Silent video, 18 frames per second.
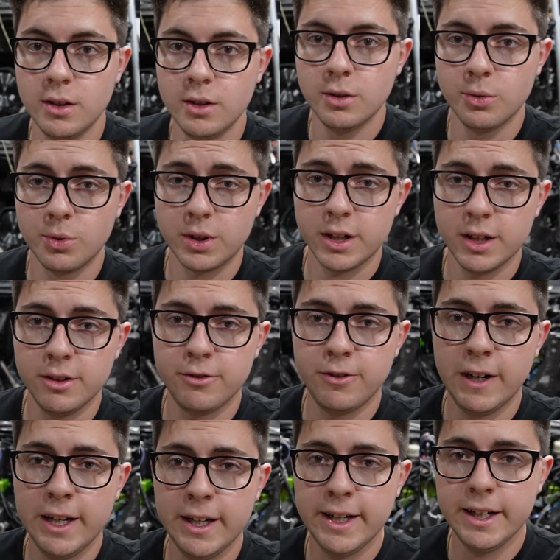We're going to
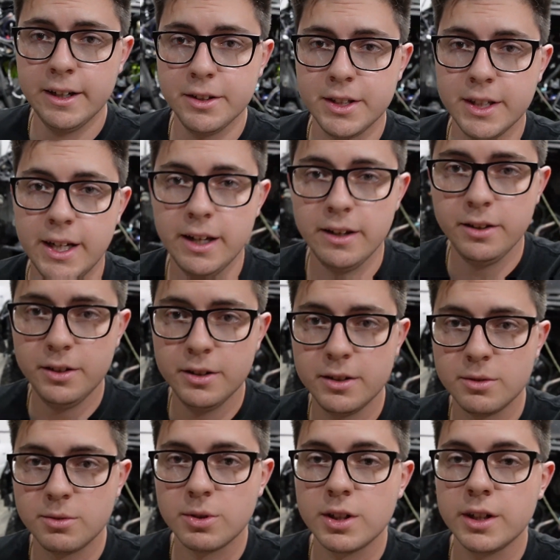find out together.
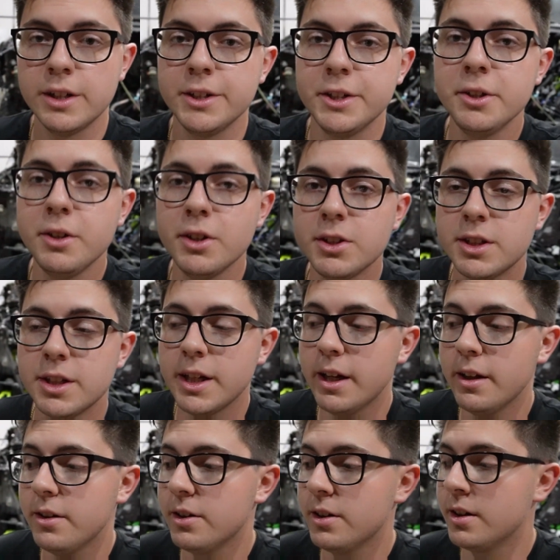We're going to do this
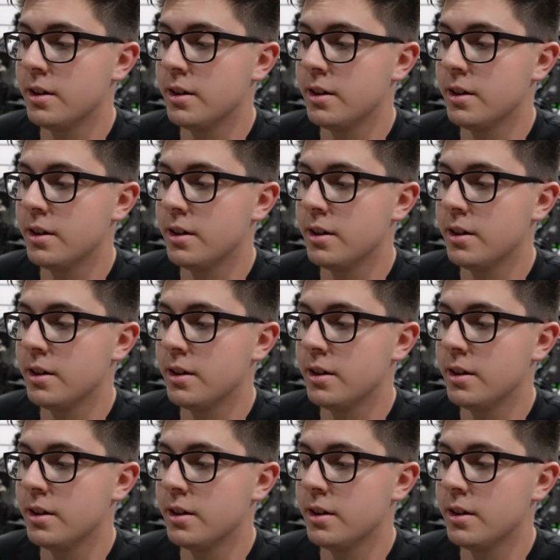together,